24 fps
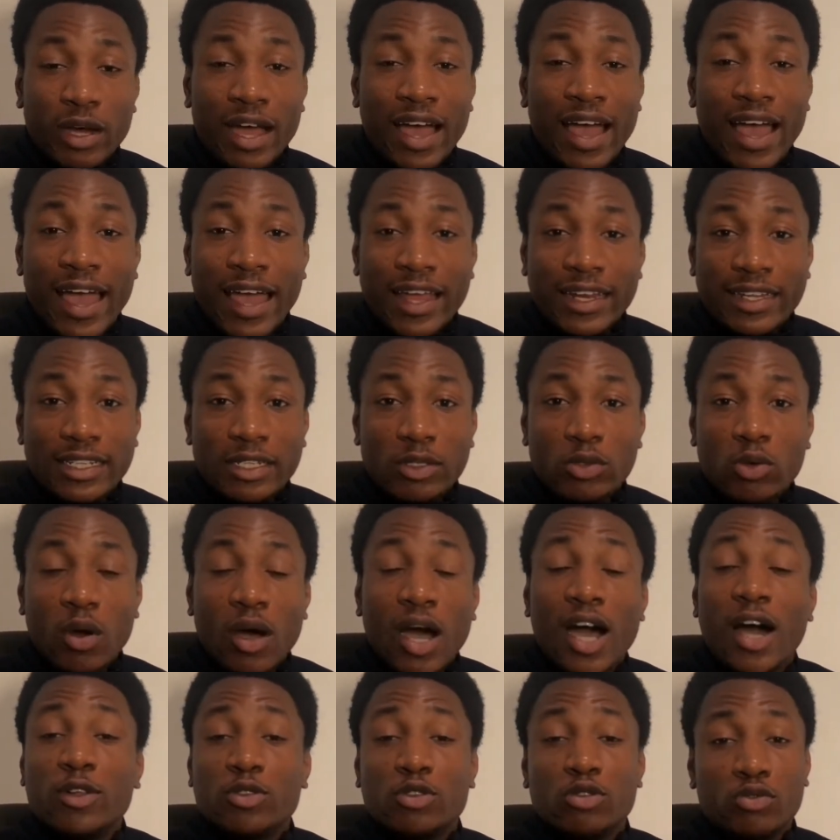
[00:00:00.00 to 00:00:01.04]
I didn't know
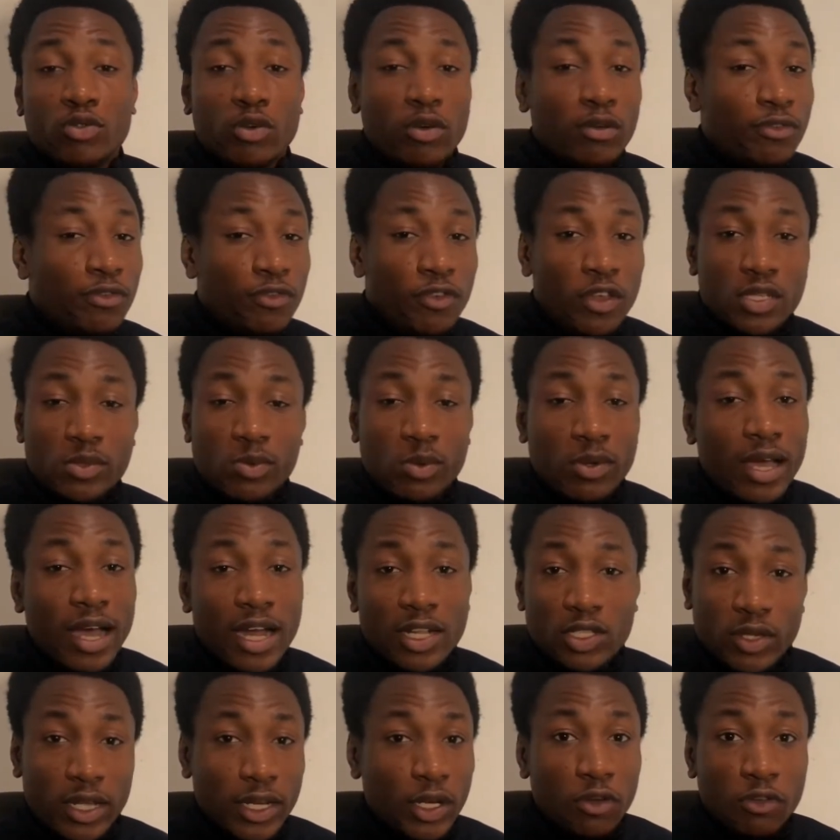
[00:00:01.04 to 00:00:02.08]
how to run Facebook ads or
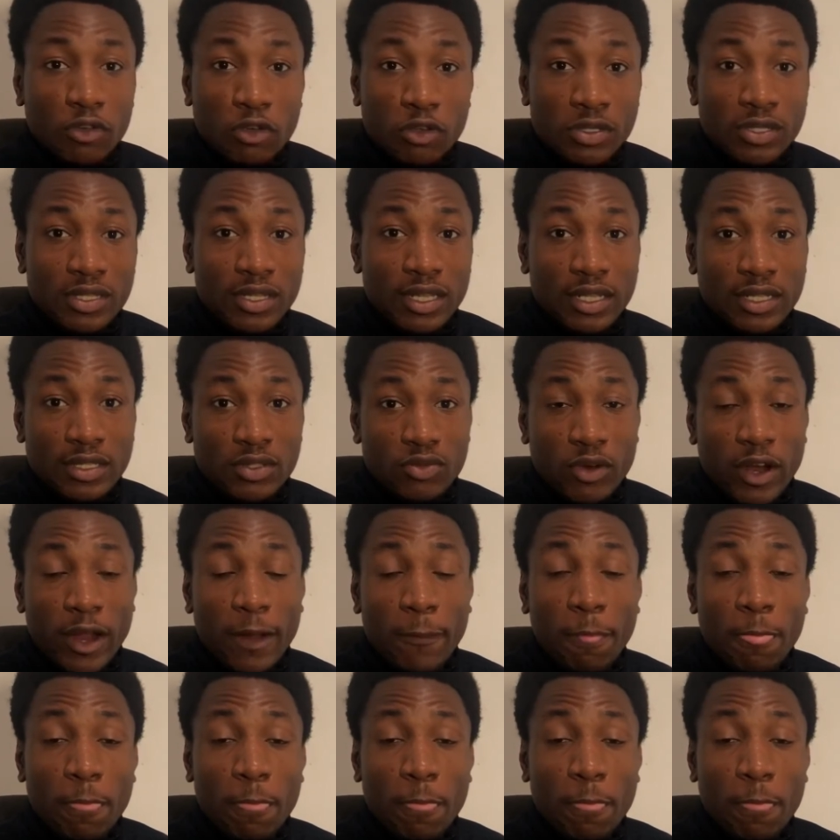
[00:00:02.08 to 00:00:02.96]
any of those things, right?